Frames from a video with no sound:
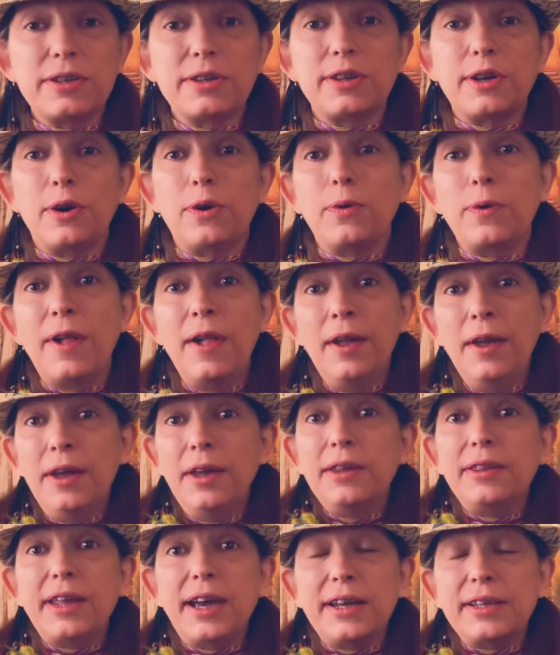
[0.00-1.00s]
So
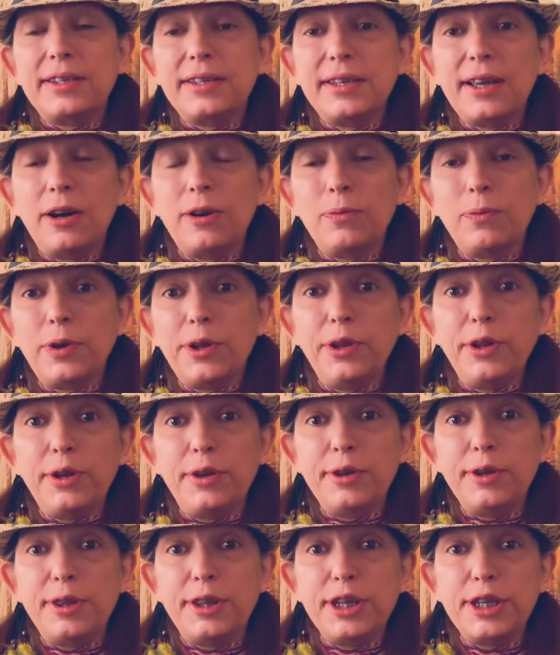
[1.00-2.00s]
that's a really
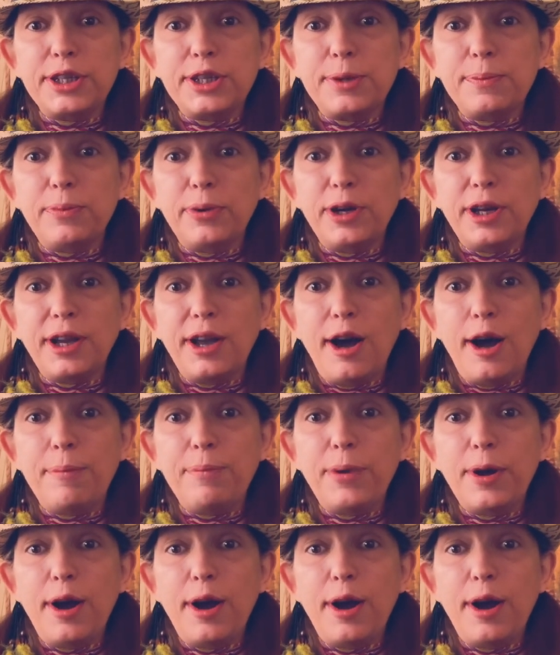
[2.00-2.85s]
good thing to bring up.